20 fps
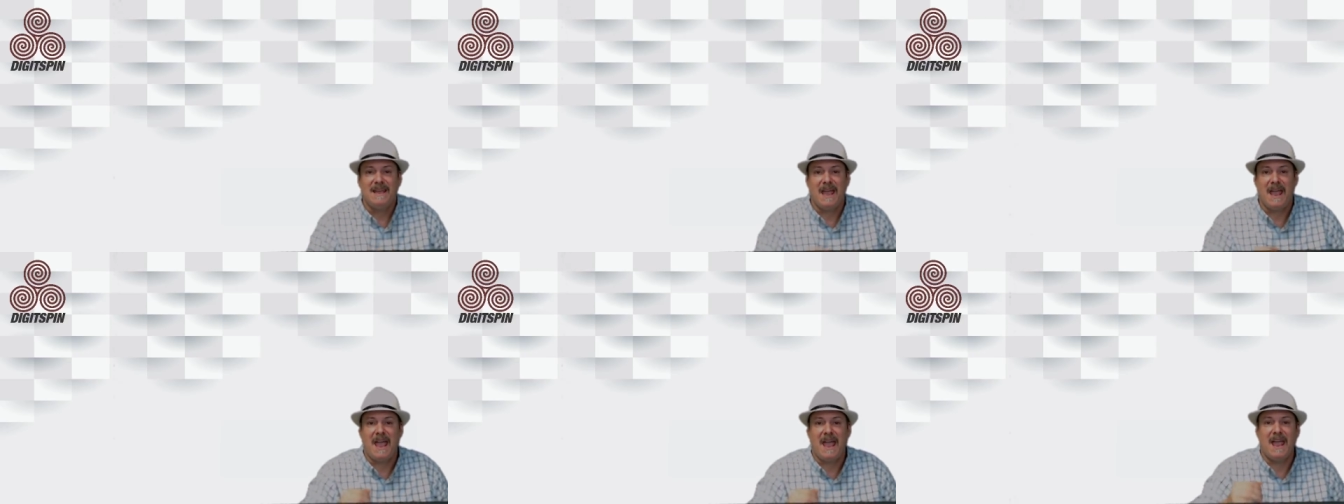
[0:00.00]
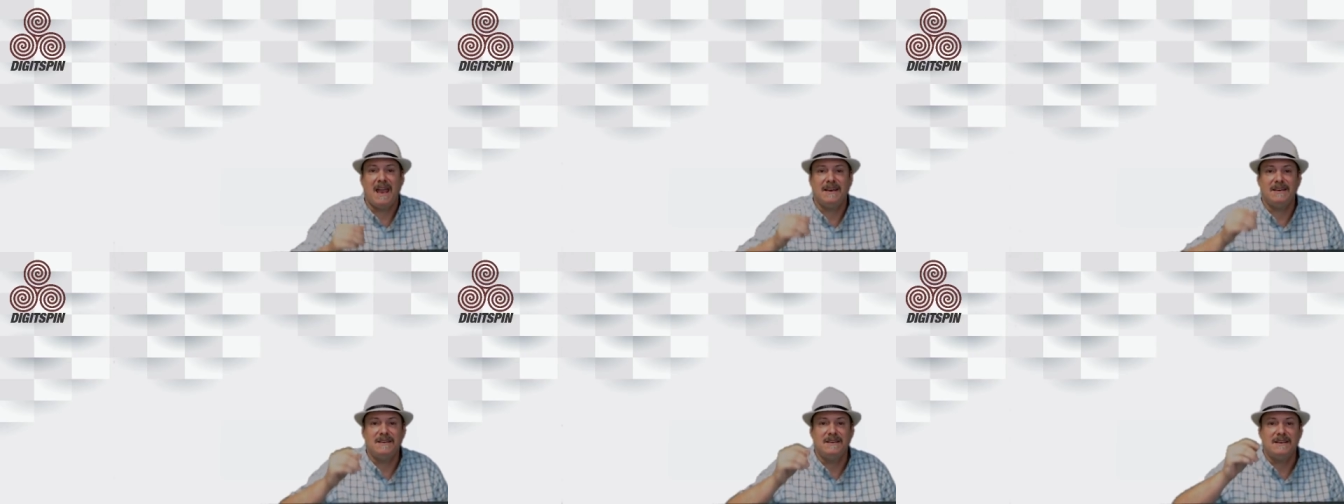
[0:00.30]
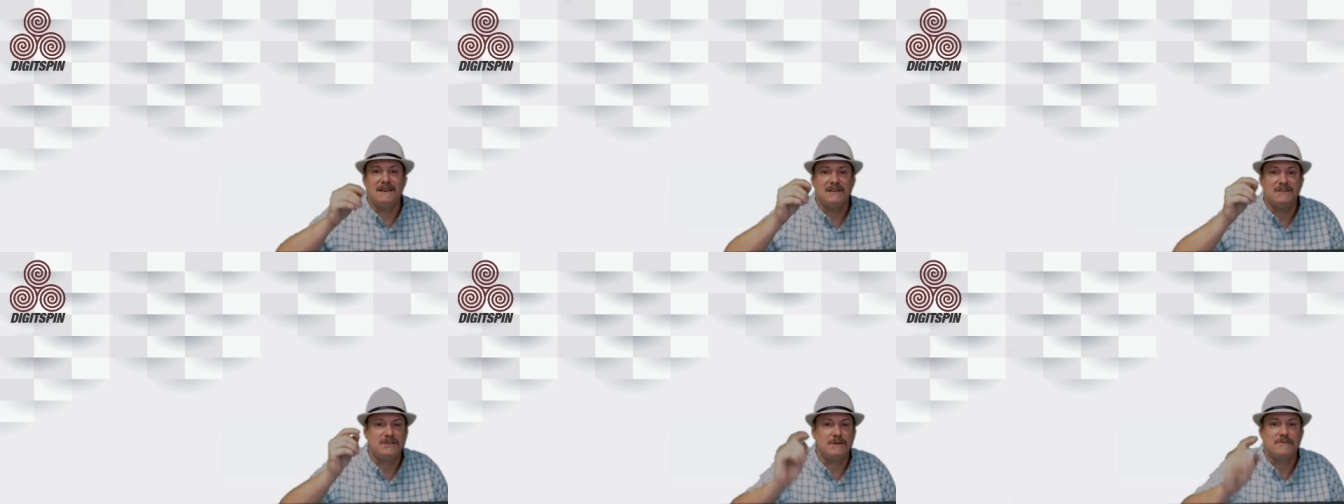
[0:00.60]
and
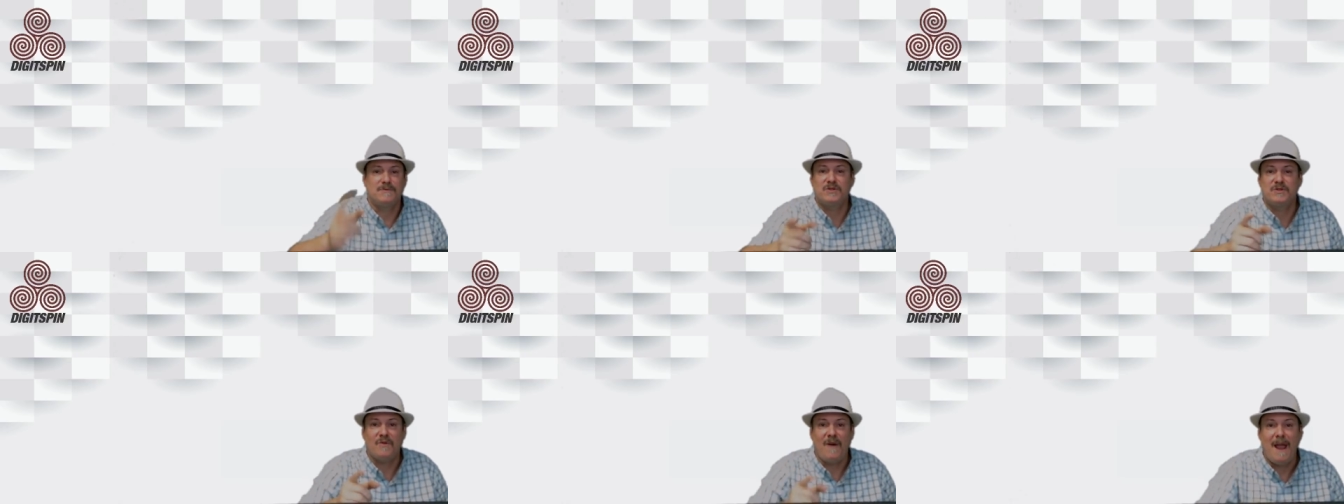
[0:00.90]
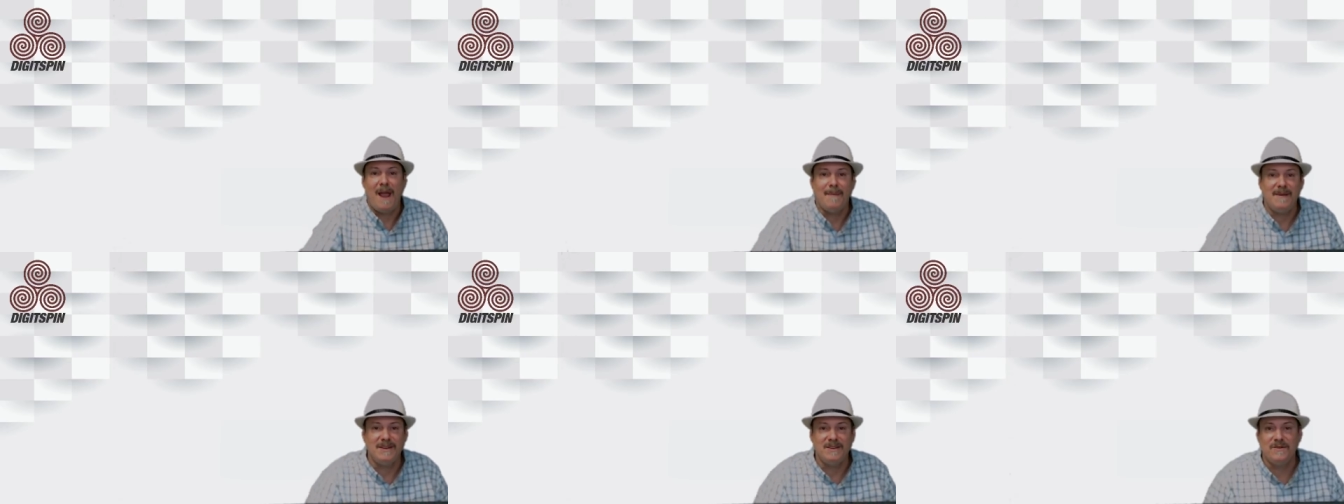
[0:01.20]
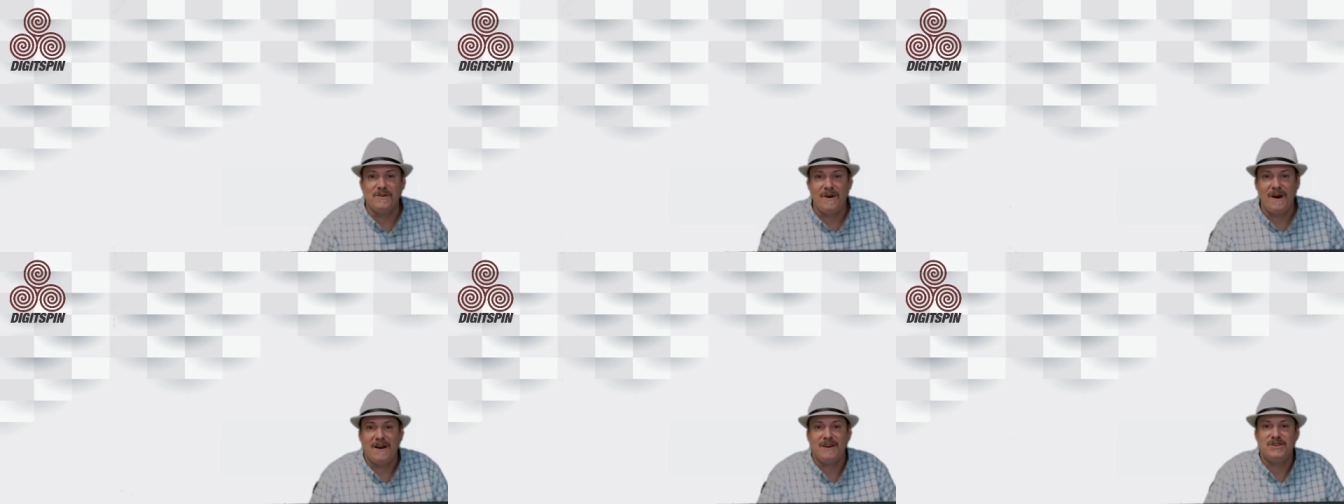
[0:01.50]
uh, subscribing
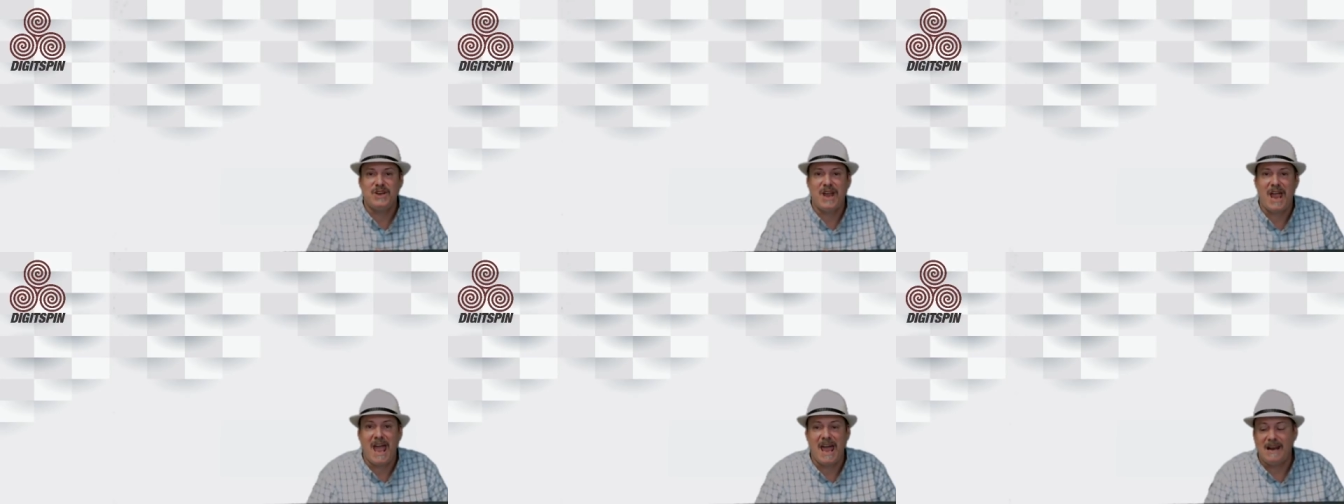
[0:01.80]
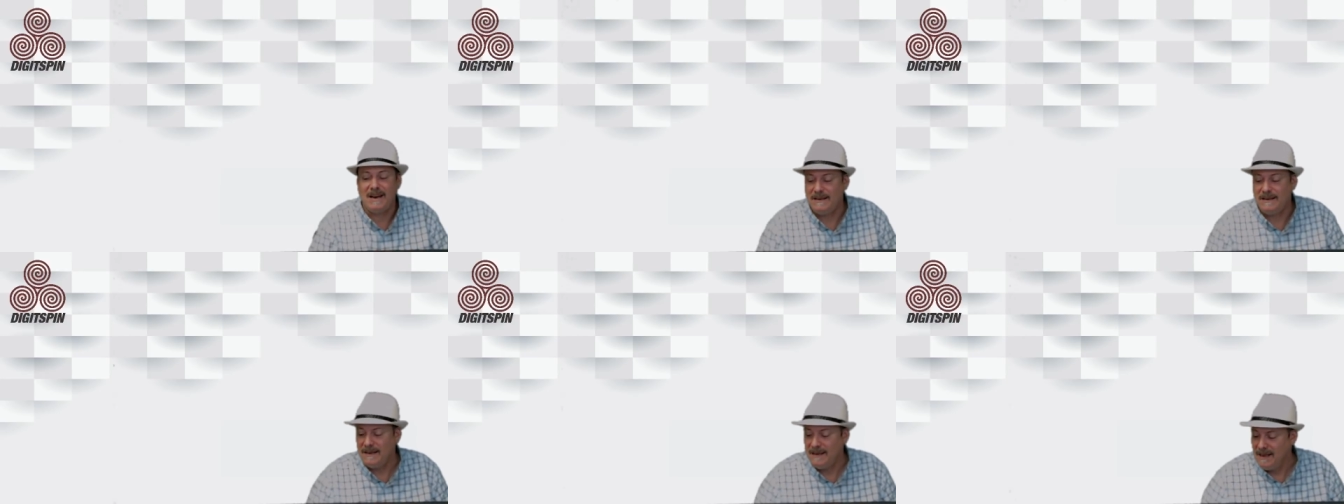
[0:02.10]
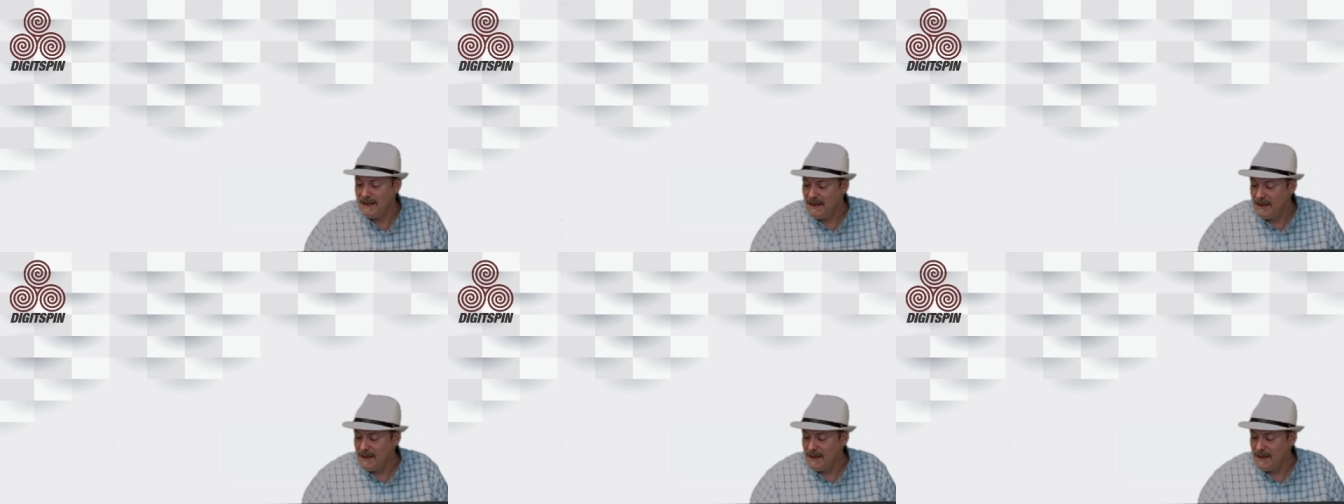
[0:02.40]
to our channel.